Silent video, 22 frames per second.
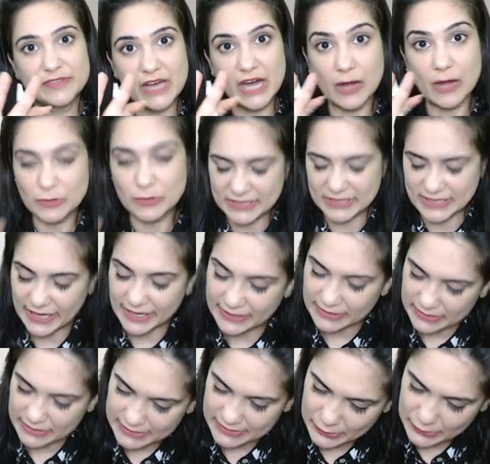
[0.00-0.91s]
the
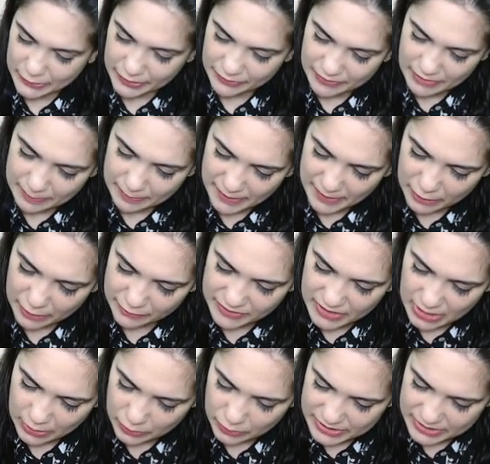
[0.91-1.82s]
outsiders sorry we'll pay off the
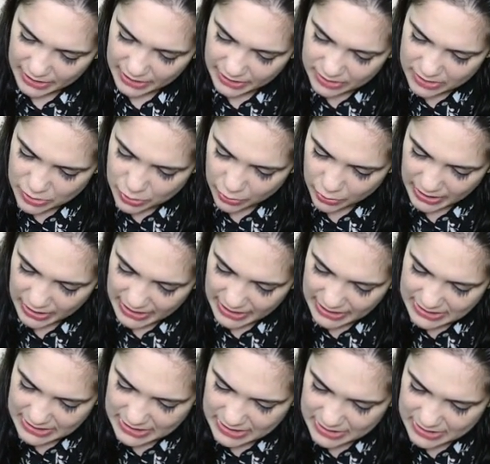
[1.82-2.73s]
outsiders so
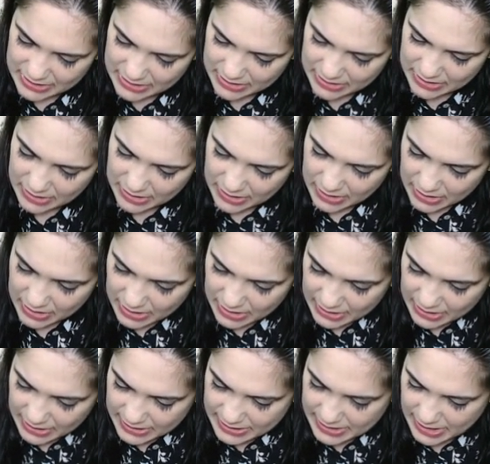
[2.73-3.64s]
less
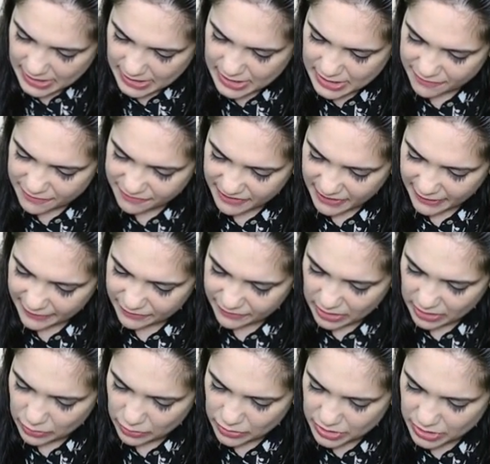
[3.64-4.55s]

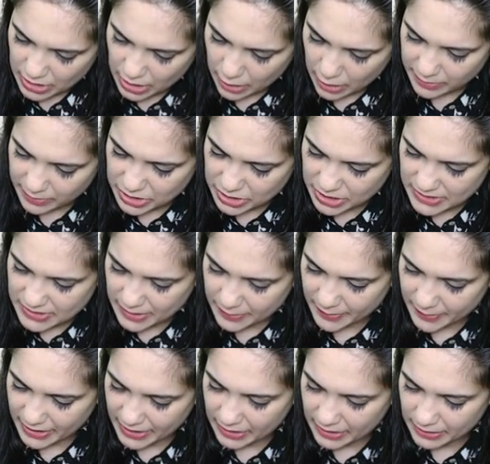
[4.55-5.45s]
65000 how much is
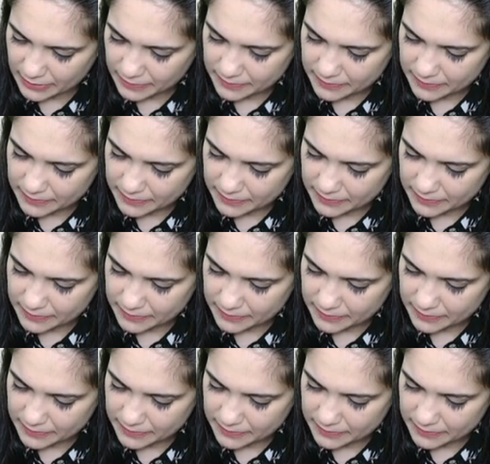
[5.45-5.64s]
remaining